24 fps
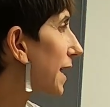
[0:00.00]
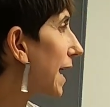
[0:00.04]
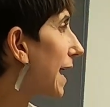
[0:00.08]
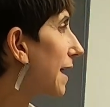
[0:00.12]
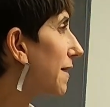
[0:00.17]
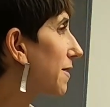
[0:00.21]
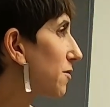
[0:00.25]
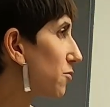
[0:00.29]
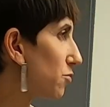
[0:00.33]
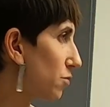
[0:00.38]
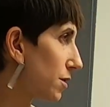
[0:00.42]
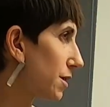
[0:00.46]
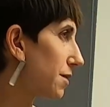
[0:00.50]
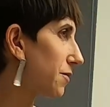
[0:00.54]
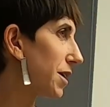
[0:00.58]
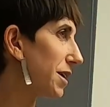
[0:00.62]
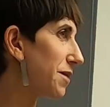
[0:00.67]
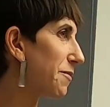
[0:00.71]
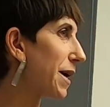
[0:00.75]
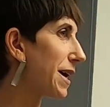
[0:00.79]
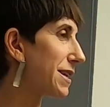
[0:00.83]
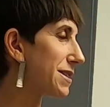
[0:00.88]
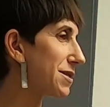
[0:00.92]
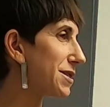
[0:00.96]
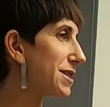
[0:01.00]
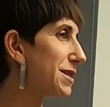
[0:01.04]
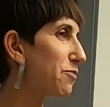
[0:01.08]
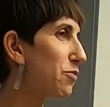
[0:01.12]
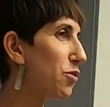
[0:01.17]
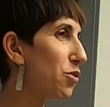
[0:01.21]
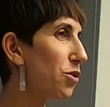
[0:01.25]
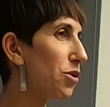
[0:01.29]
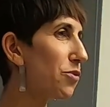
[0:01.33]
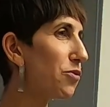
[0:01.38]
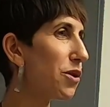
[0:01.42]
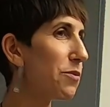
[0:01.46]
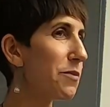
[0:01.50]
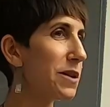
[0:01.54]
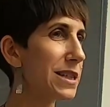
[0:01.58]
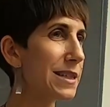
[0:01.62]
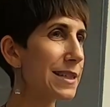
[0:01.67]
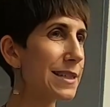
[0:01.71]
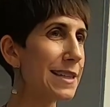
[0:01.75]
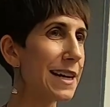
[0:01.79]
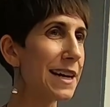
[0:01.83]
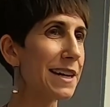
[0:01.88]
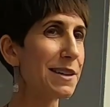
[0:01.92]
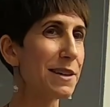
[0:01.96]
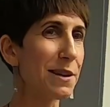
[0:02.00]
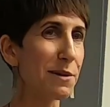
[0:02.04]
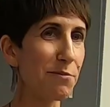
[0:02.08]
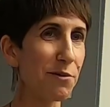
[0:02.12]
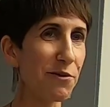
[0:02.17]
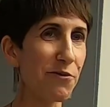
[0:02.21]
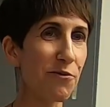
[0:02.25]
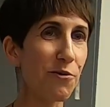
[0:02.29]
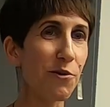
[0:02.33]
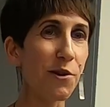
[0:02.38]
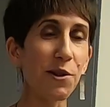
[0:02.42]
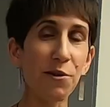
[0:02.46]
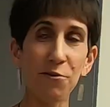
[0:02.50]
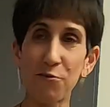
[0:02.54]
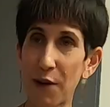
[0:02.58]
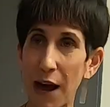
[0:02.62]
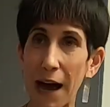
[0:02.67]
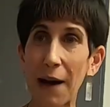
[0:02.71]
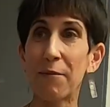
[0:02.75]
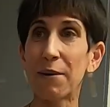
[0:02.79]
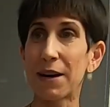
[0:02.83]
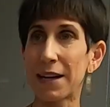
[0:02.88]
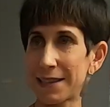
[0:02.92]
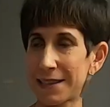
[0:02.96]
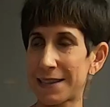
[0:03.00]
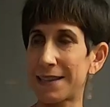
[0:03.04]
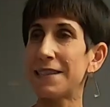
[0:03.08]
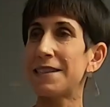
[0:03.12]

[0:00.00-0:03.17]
And you can imagine this poor woman standing before the rabbis.